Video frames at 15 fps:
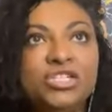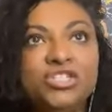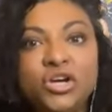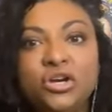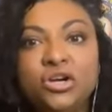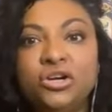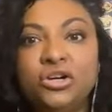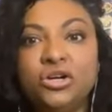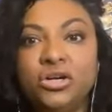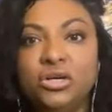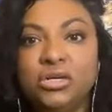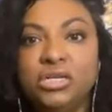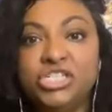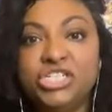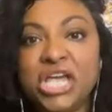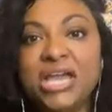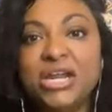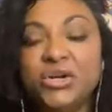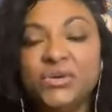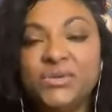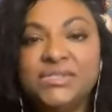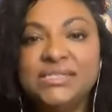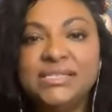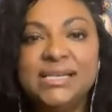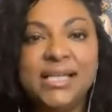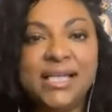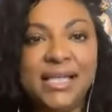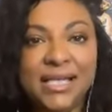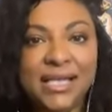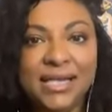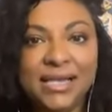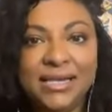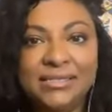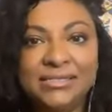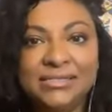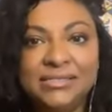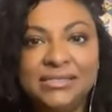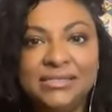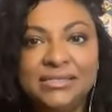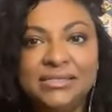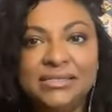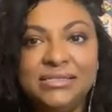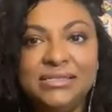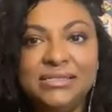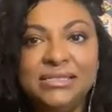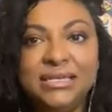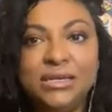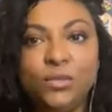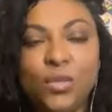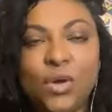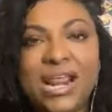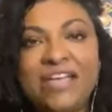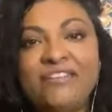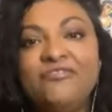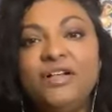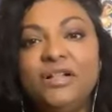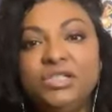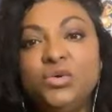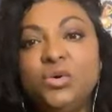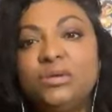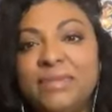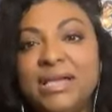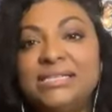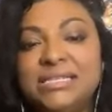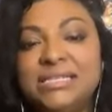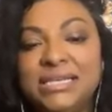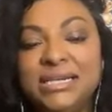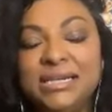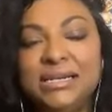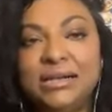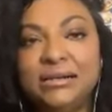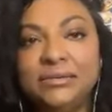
darker shadows. And when I felt tormented,